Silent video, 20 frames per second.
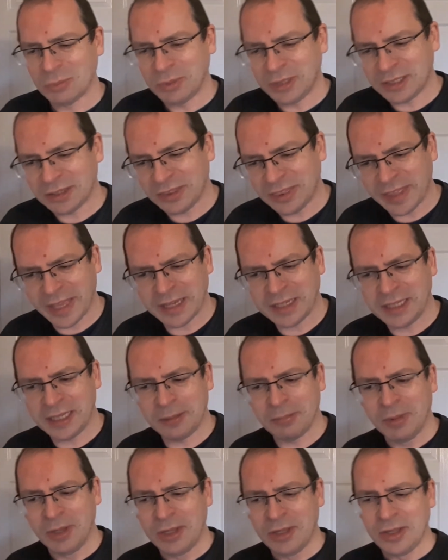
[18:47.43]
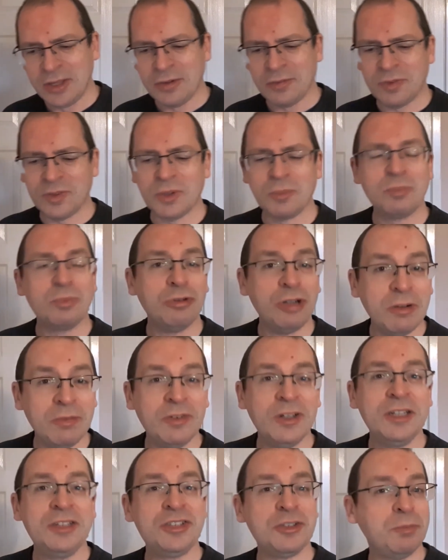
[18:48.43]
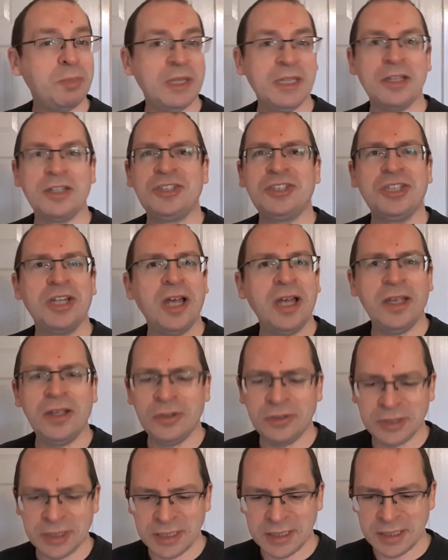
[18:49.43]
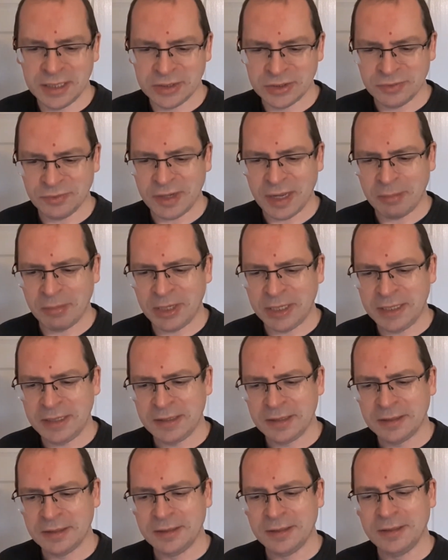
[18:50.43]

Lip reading: We can thank him for the privilege of being a child in his family,